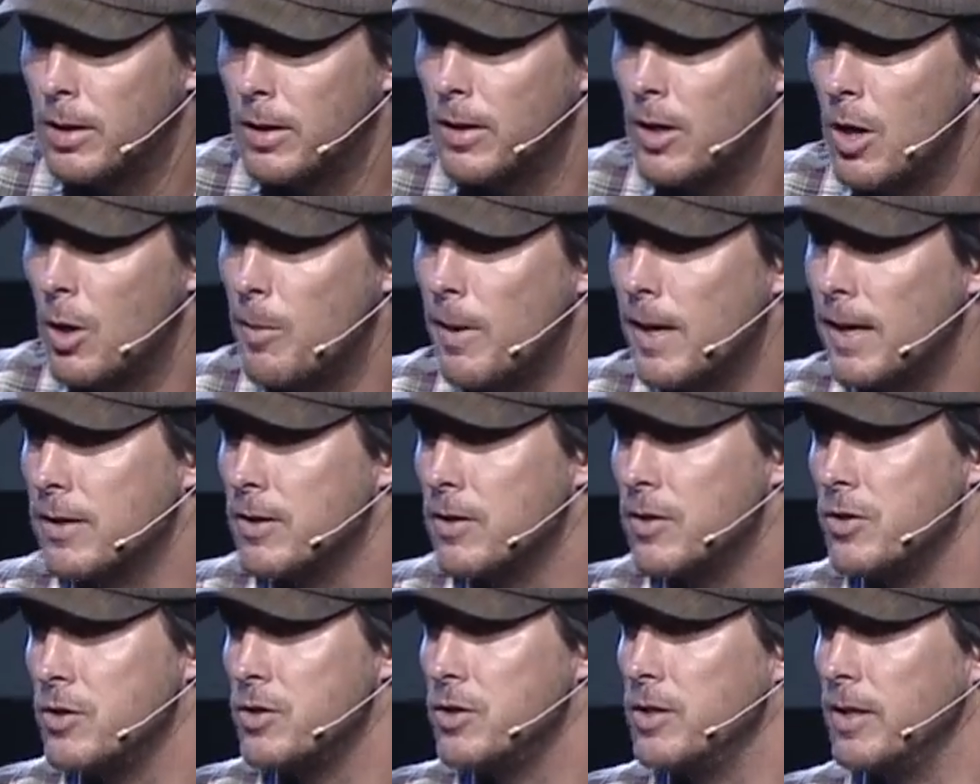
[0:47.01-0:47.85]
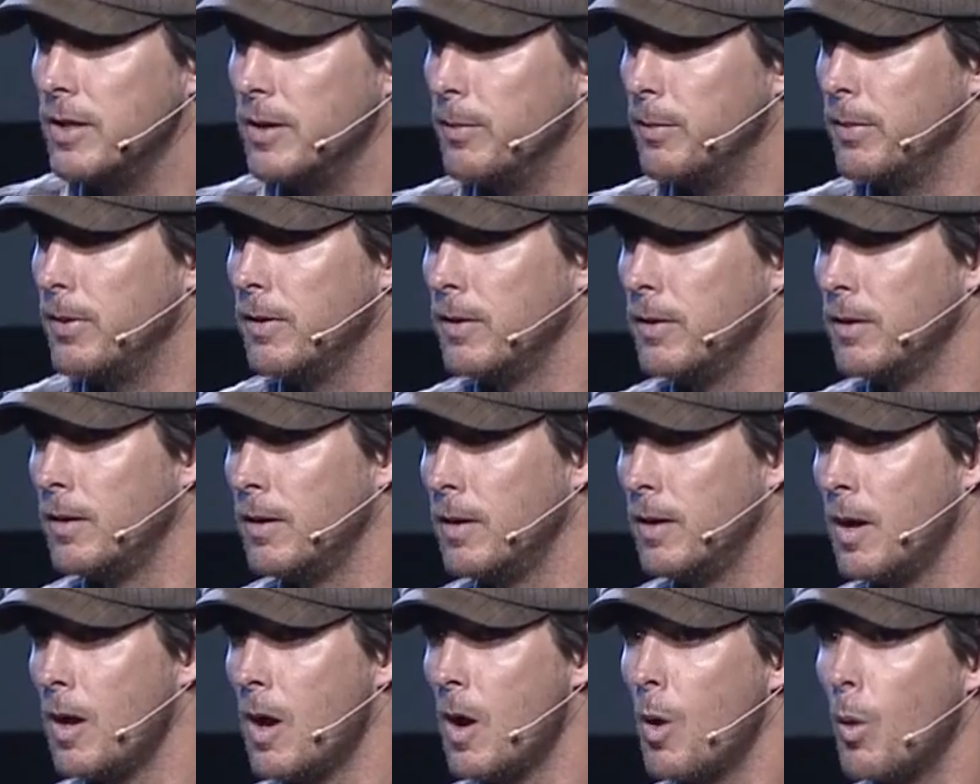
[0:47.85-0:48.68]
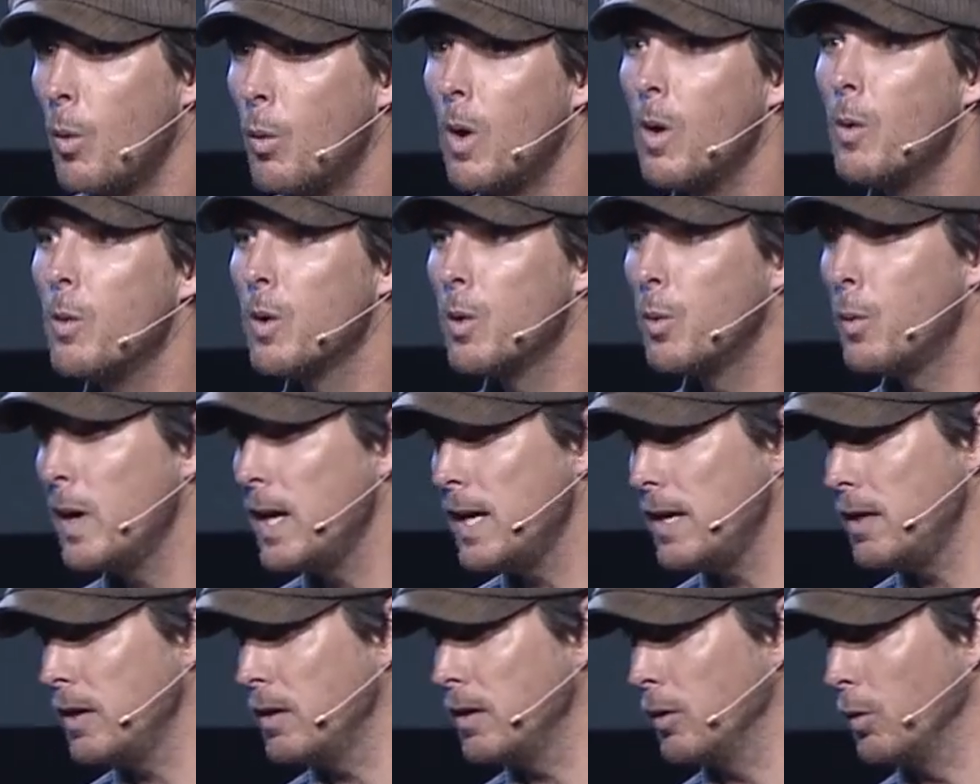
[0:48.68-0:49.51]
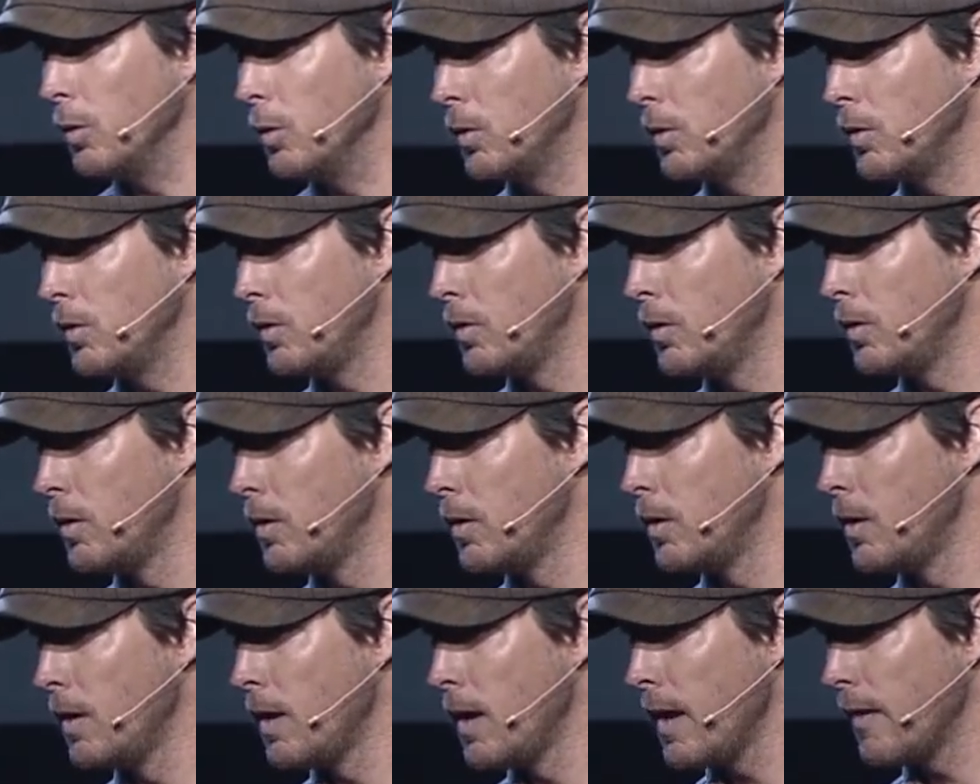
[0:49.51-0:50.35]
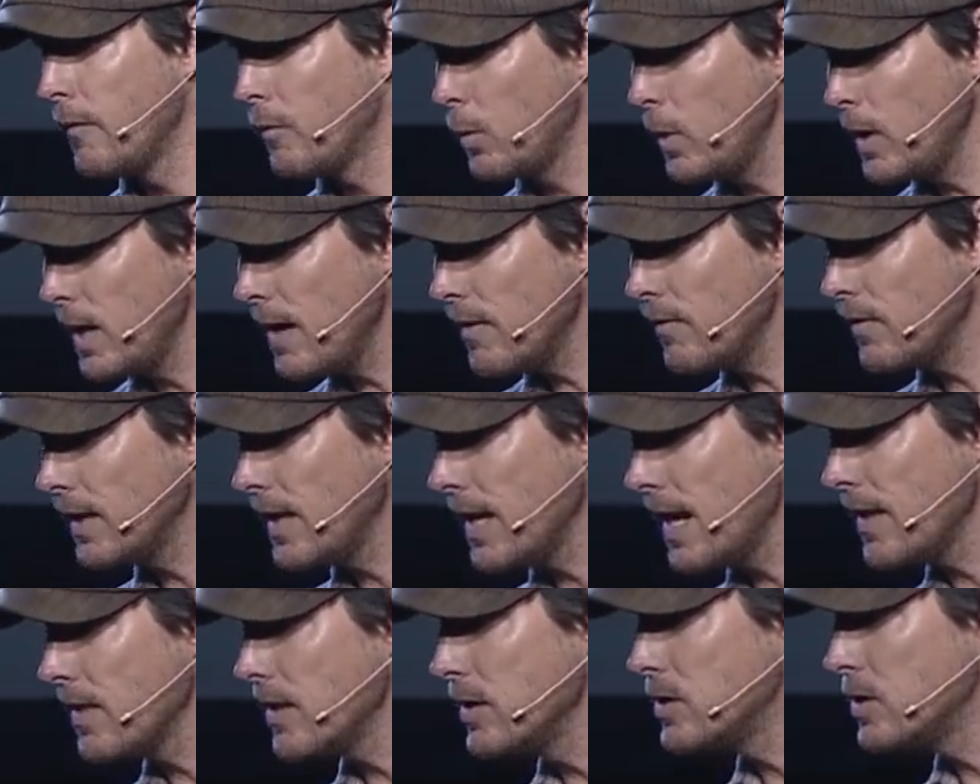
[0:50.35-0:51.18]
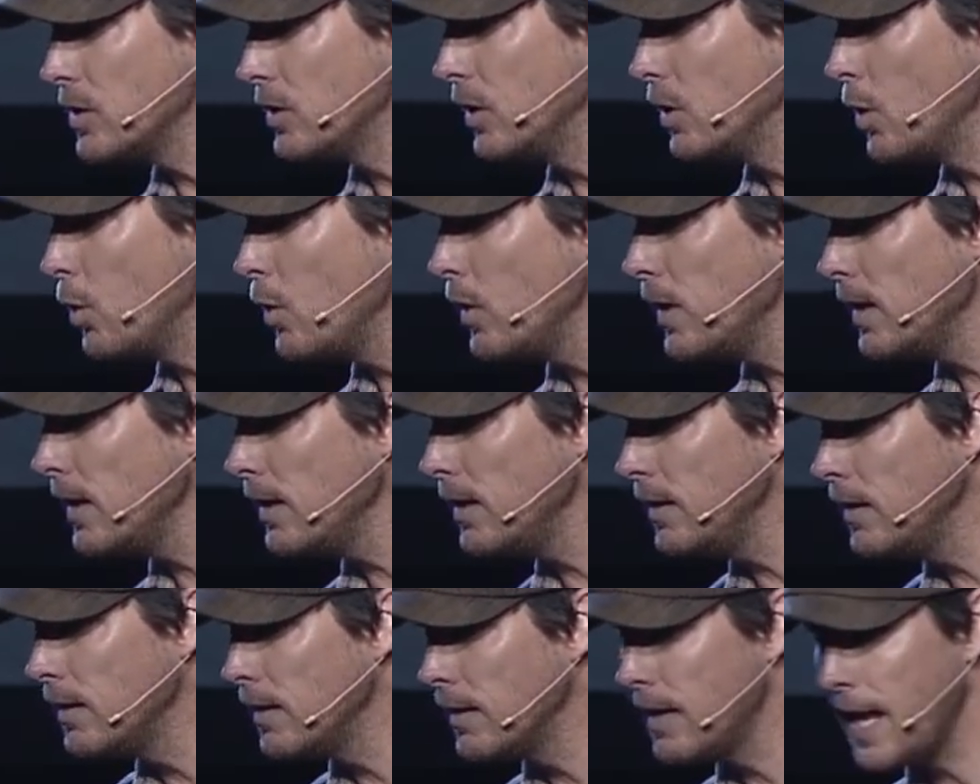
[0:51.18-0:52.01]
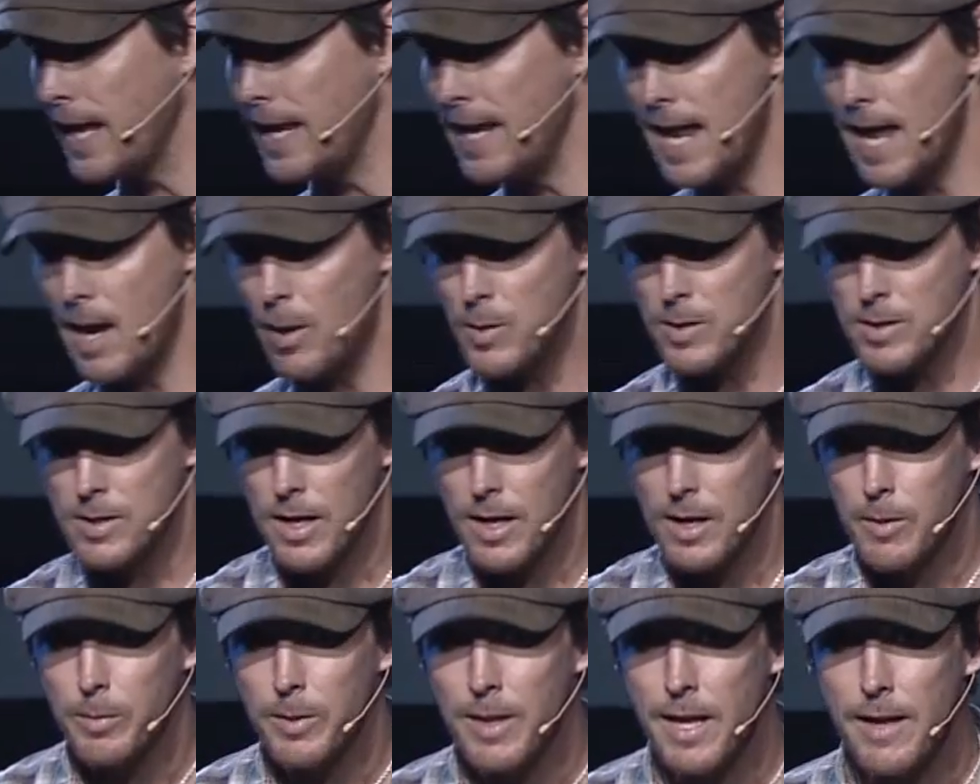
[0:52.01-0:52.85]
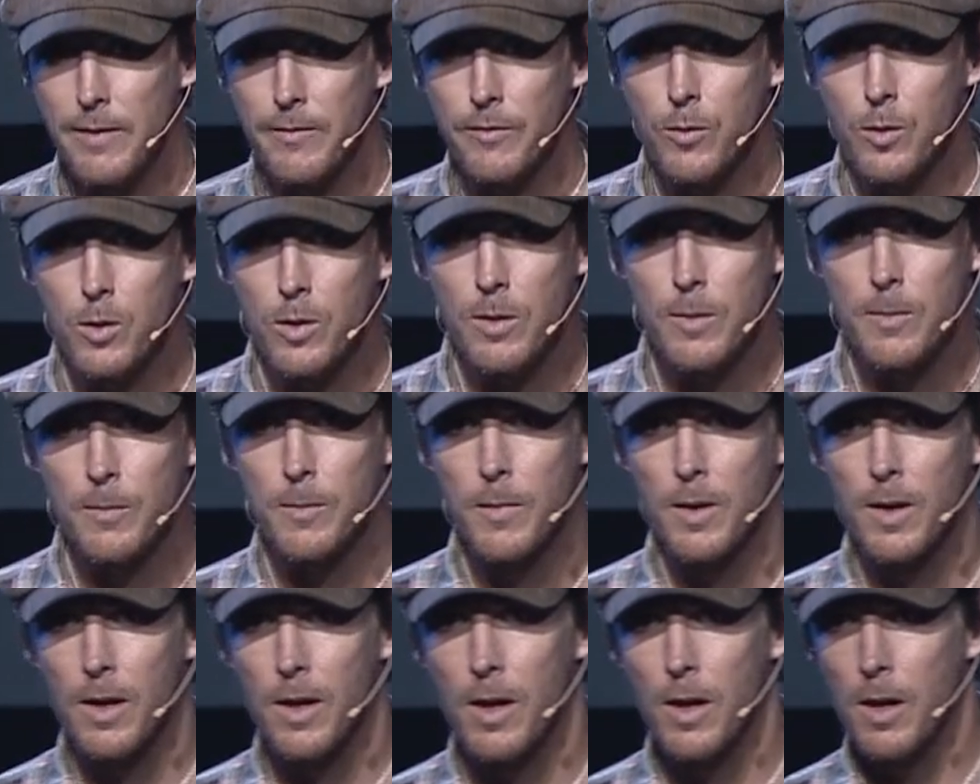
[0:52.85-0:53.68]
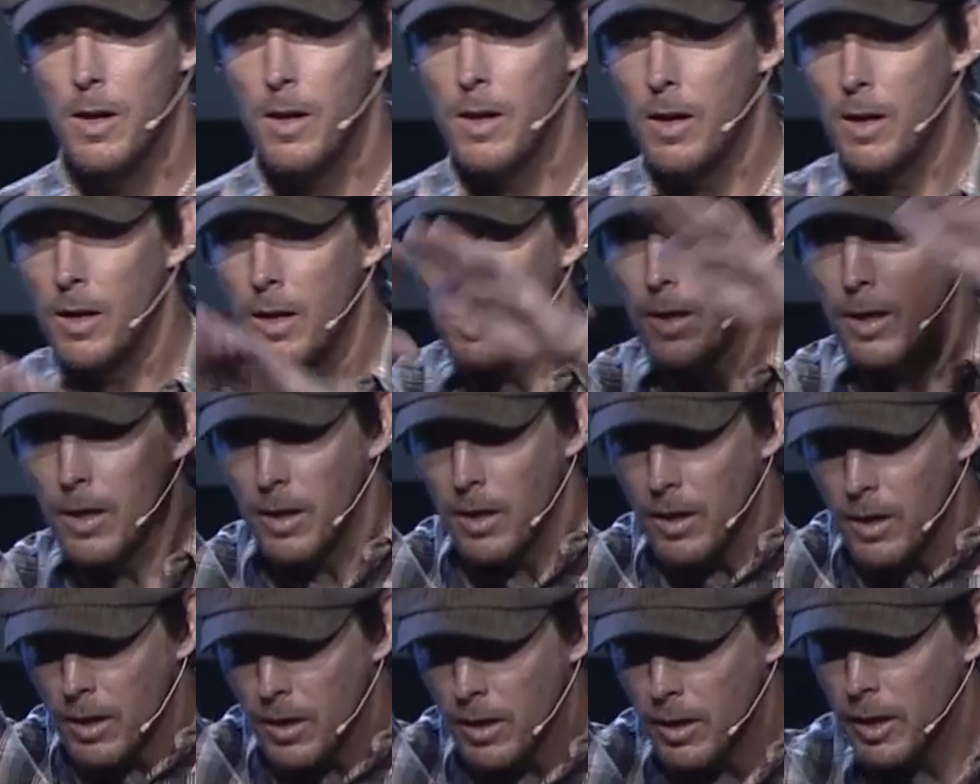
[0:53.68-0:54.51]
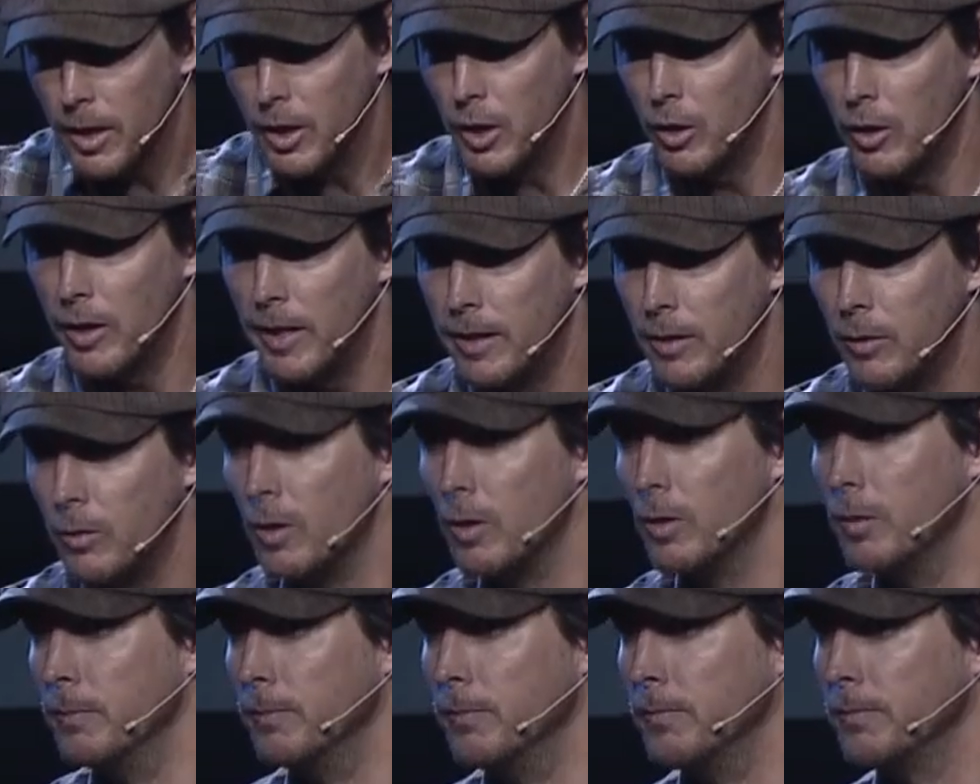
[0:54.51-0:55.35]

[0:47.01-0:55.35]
Go back to the sheep. What would we do if we have a guy that's anointed and now he's got a platform? Green room.